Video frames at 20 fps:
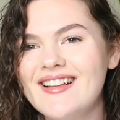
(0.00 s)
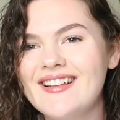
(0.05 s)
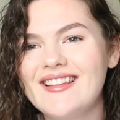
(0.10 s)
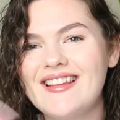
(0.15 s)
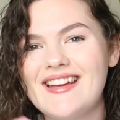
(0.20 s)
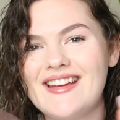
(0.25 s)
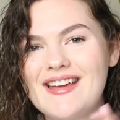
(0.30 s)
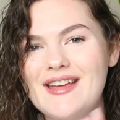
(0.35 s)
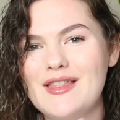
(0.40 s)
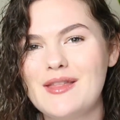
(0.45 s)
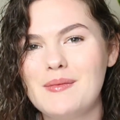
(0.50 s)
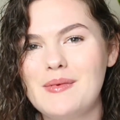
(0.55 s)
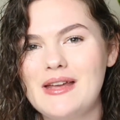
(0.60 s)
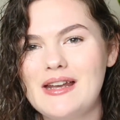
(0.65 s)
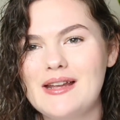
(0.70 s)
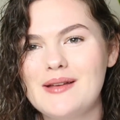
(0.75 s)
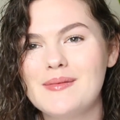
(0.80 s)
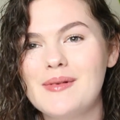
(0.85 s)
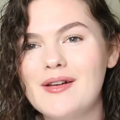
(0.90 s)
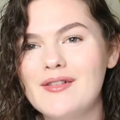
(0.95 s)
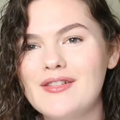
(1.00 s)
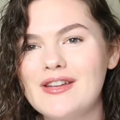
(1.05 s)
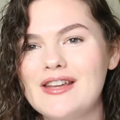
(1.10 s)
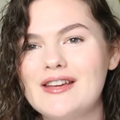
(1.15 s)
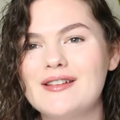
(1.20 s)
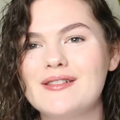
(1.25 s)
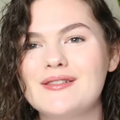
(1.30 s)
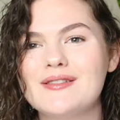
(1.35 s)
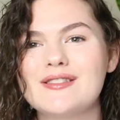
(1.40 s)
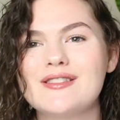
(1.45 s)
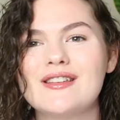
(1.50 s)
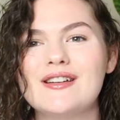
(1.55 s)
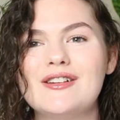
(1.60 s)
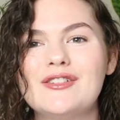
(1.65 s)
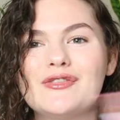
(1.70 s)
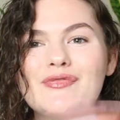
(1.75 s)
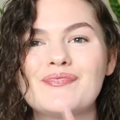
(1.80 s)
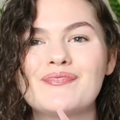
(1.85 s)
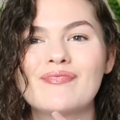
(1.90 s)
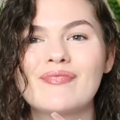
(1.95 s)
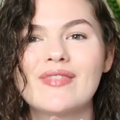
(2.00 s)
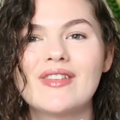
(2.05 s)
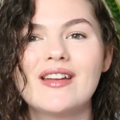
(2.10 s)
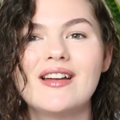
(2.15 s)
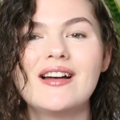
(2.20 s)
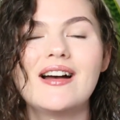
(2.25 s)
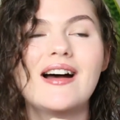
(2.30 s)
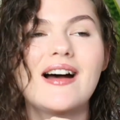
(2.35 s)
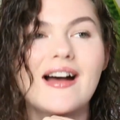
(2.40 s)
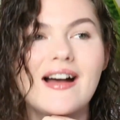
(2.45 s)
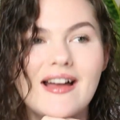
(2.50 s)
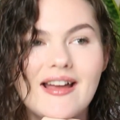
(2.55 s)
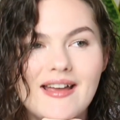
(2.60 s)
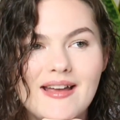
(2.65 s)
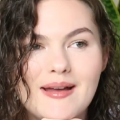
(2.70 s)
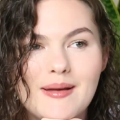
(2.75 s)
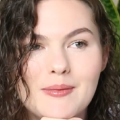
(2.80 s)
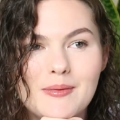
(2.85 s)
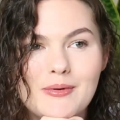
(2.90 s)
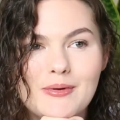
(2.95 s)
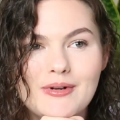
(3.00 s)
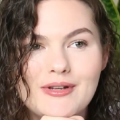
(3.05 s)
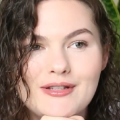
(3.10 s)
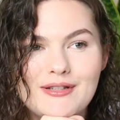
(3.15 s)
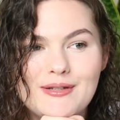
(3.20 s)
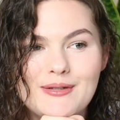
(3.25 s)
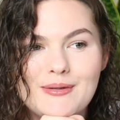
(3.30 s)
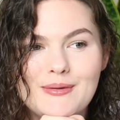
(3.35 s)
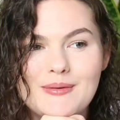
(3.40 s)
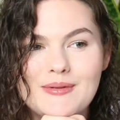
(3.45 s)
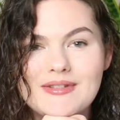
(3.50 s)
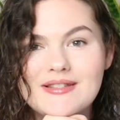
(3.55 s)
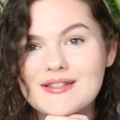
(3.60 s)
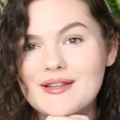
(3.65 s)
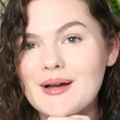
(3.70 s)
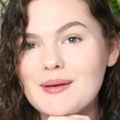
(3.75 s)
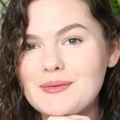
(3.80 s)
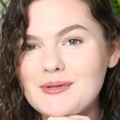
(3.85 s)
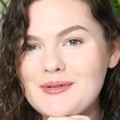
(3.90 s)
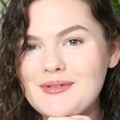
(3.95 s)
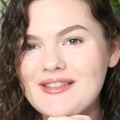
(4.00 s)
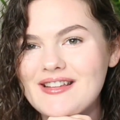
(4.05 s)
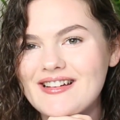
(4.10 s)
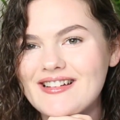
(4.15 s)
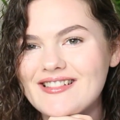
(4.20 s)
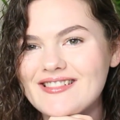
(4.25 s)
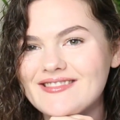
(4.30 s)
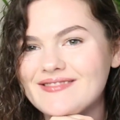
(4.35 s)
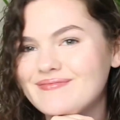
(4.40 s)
like in the beginning of my videos. So I am going to stop doing that.